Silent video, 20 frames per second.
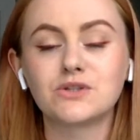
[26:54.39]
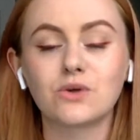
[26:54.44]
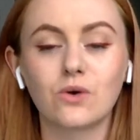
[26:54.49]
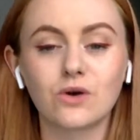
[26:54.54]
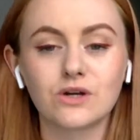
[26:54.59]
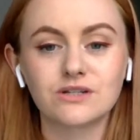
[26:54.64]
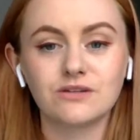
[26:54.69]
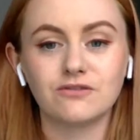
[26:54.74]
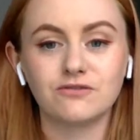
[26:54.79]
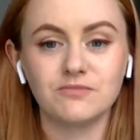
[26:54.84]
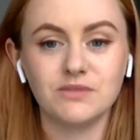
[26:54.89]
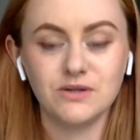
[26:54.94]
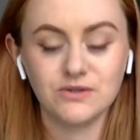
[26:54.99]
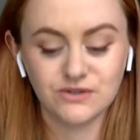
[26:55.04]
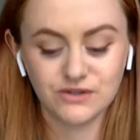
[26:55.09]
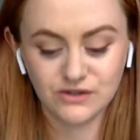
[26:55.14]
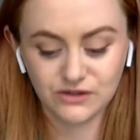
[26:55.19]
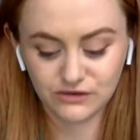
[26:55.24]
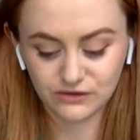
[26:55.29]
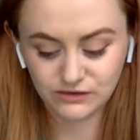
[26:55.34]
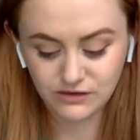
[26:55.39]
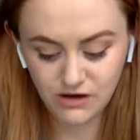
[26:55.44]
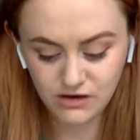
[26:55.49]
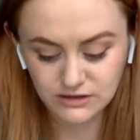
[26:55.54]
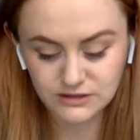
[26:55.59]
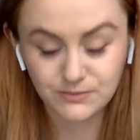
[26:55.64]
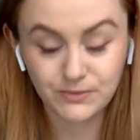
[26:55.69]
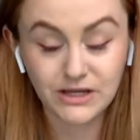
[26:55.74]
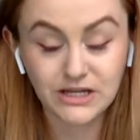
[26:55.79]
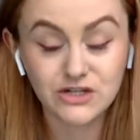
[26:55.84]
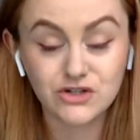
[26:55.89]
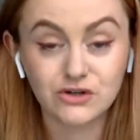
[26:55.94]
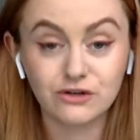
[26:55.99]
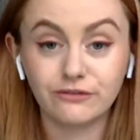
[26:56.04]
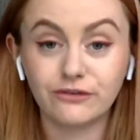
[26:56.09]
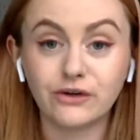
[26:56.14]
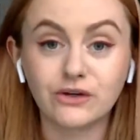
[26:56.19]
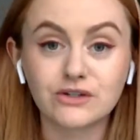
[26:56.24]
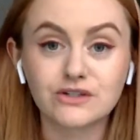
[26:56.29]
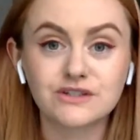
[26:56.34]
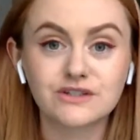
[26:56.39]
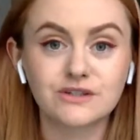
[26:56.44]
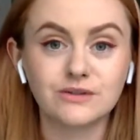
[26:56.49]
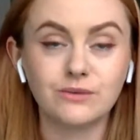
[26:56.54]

sort of musical called A Picture of Us